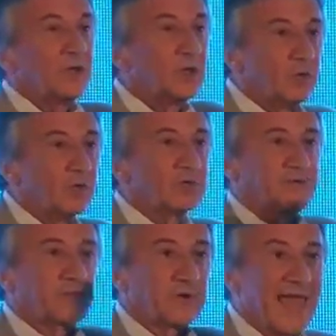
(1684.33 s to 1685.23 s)
used
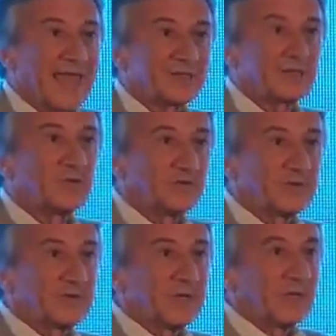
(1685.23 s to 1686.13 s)
for an ad
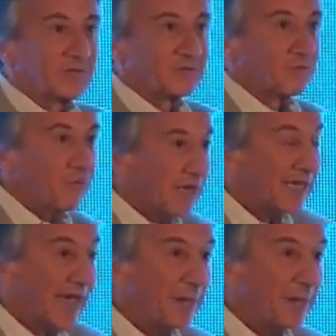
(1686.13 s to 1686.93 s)
server is really